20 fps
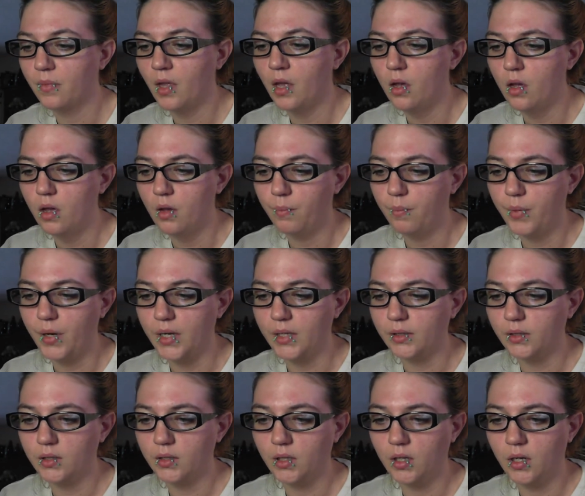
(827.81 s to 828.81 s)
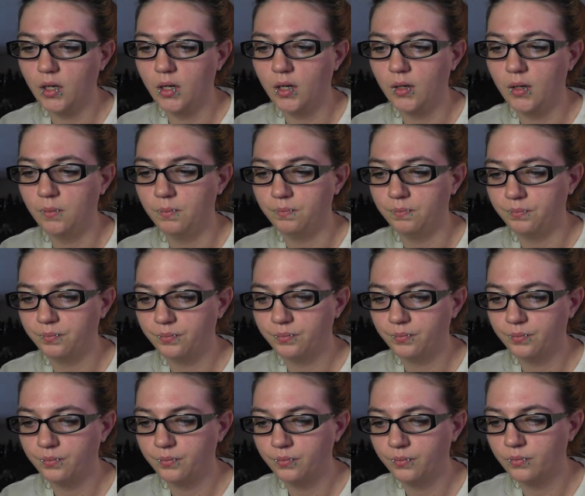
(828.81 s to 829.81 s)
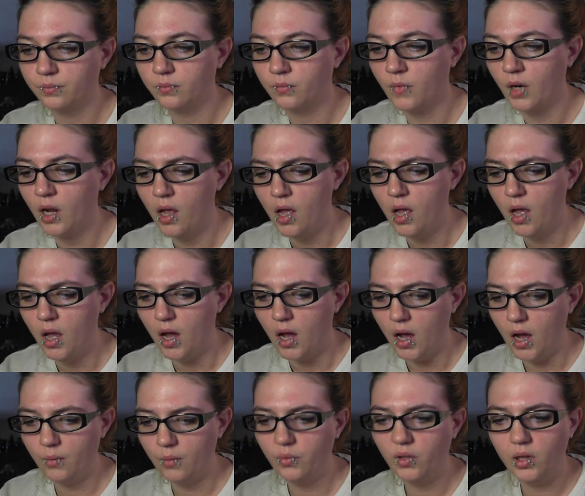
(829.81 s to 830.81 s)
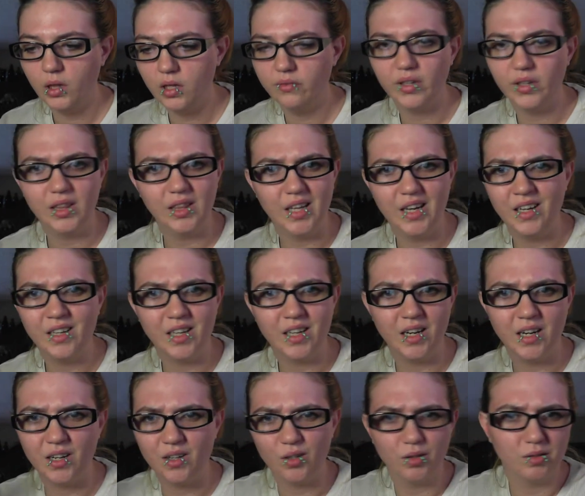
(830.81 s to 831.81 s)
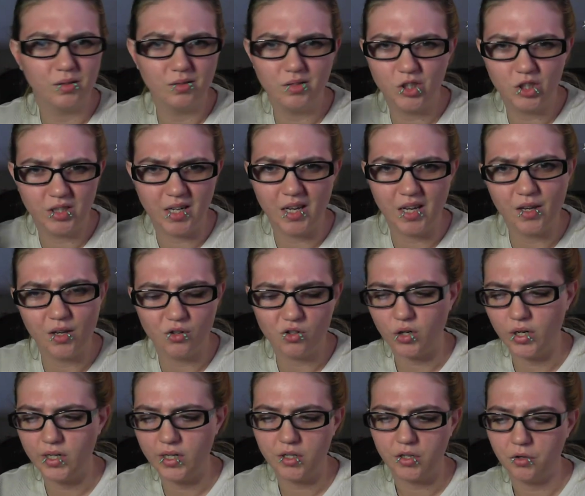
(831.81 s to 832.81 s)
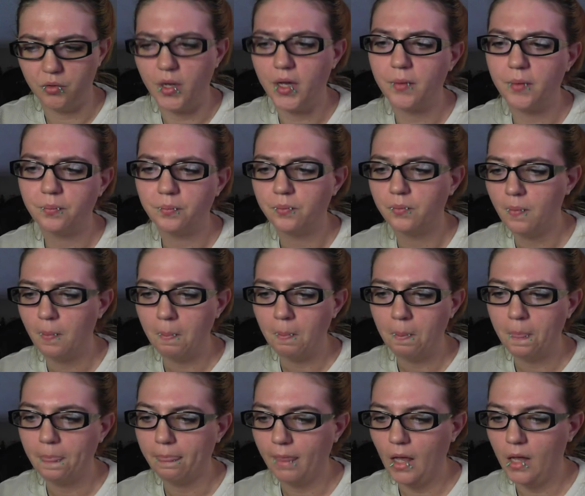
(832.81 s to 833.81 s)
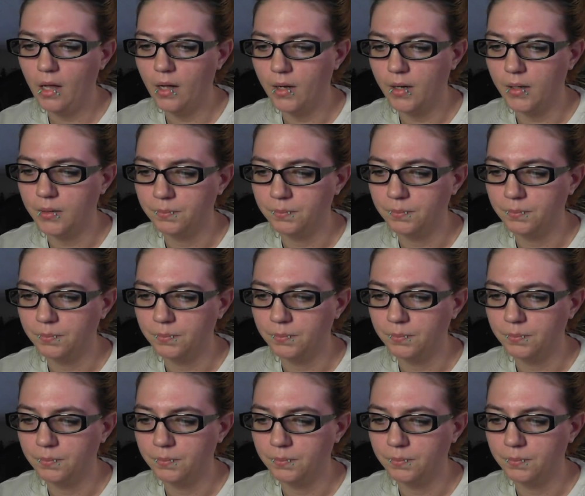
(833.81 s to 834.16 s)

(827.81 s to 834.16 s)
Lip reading: But I will leave a link and it'll just take you straight to it. But